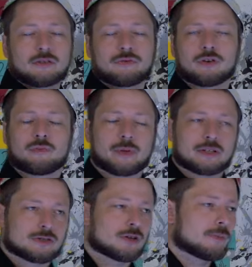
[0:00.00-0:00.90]
IV
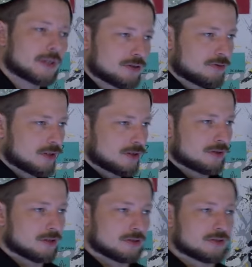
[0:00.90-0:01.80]
built so many
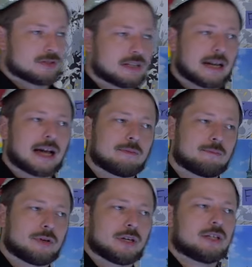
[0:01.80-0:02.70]
structures that I'm
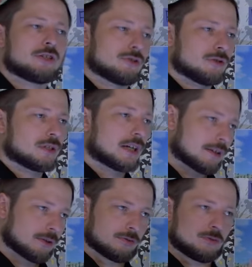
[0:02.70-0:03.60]
pretty sure I
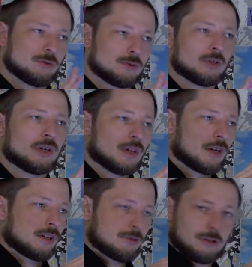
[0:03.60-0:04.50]
could
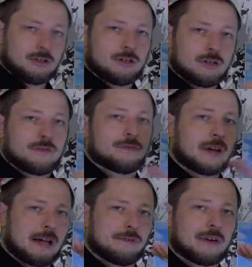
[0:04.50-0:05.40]
draw
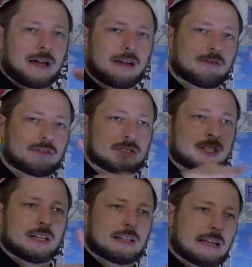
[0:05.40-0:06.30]
5 lines
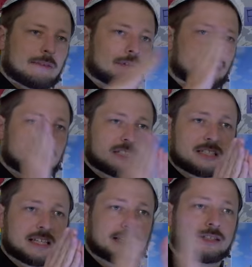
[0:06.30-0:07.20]
that would
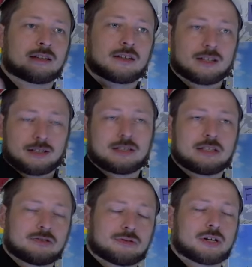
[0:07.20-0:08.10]
intersect
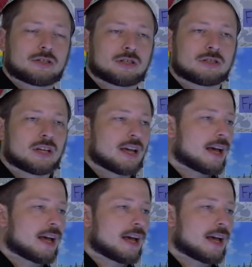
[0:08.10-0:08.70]
these structures